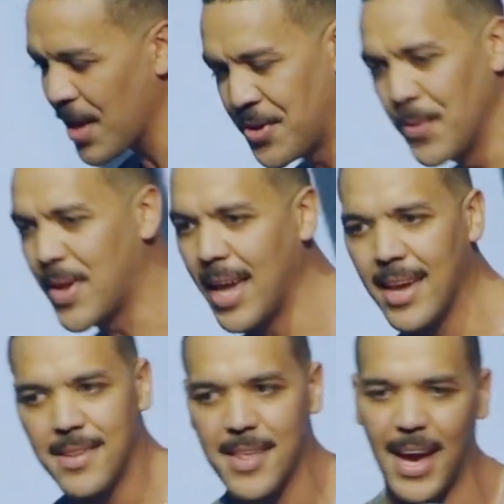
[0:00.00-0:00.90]
two
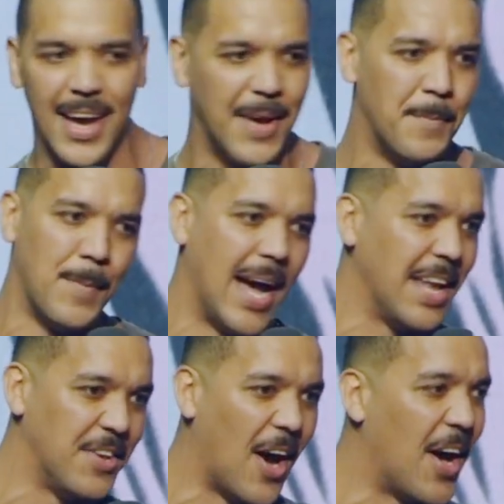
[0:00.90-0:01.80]
kids. My
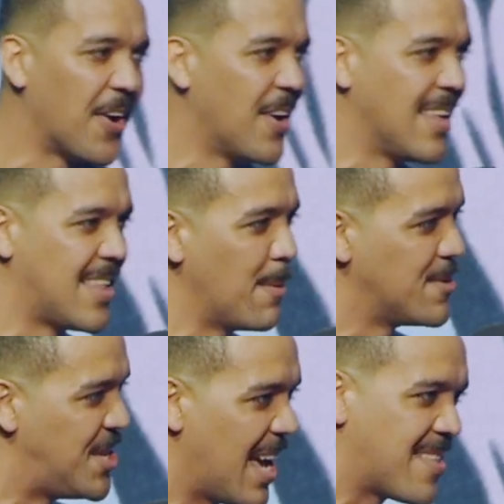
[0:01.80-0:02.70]
daughter is named
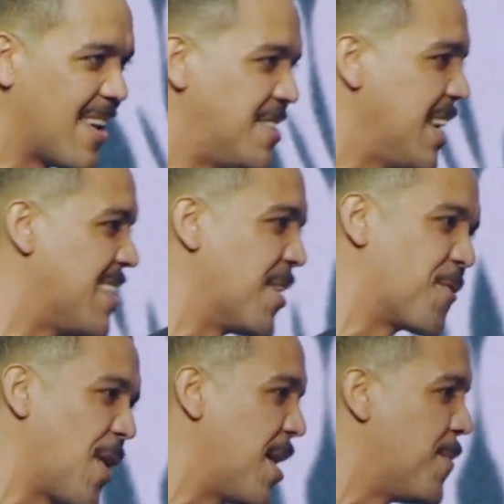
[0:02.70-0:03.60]
Jessa. She's
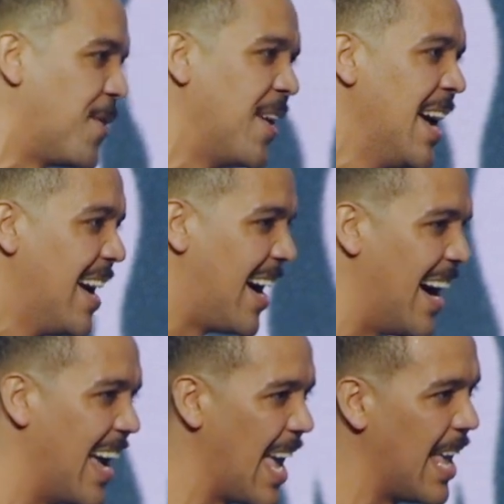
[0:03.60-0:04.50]
incredible.
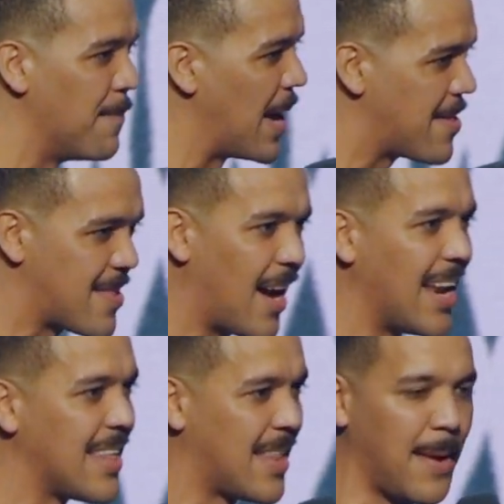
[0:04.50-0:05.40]
And my son
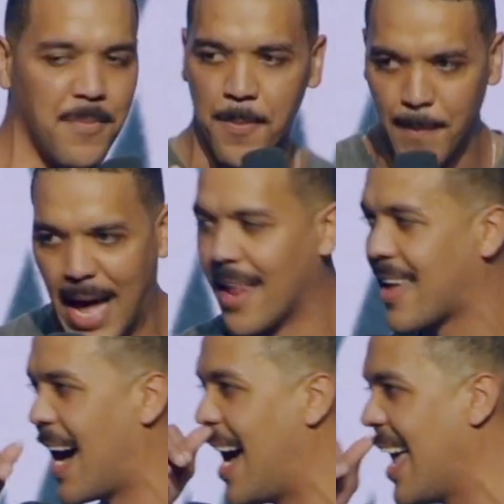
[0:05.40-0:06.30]
is named
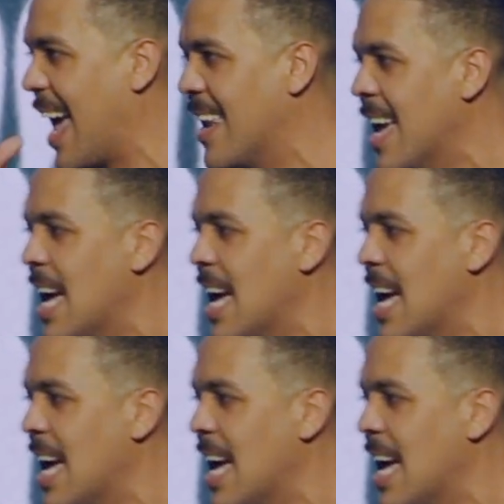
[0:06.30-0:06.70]
Malachi. And